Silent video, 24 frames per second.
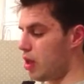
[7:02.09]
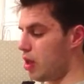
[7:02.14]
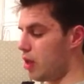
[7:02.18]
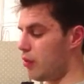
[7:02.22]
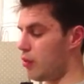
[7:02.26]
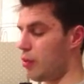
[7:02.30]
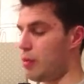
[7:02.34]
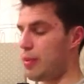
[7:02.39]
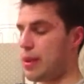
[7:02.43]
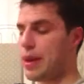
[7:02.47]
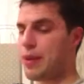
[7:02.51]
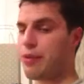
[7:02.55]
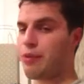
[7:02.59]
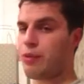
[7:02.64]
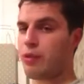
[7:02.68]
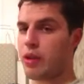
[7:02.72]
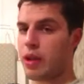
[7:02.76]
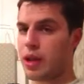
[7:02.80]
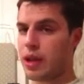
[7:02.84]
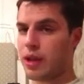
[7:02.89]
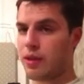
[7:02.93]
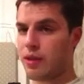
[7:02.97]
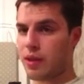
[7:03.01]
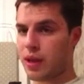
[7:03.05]
if we're being
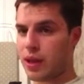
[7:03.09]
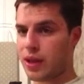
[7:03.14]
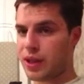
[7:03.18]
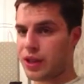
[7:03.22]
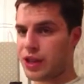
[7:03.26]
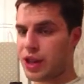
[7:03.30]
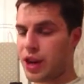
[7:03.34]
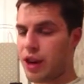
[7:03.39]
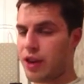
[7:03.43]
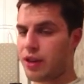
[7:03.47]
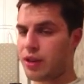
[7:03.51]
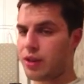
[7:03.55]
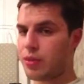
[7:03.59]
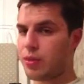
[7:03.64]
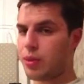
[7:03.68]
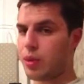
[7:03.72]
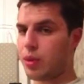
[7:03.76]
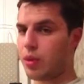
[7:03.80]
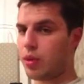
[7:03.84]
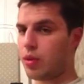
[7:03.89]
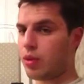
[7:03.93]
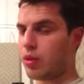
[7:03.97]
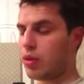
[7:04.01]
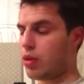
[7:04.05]
really, really
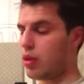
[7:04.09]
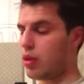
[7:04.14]
charitable,